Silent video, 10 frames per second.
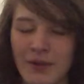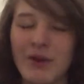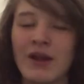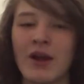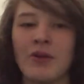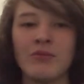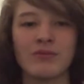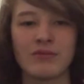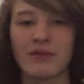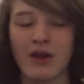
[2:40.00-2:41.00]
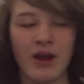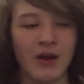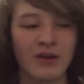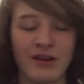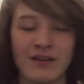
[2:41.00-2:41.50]
I mean, I'm
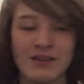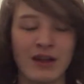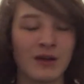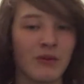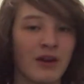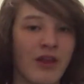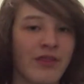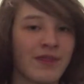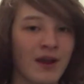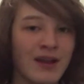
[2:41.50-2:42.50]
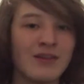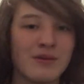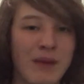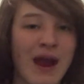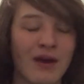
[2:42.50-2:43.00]
gonna say they were like 32
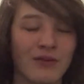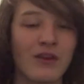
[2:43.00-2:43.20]
pounds.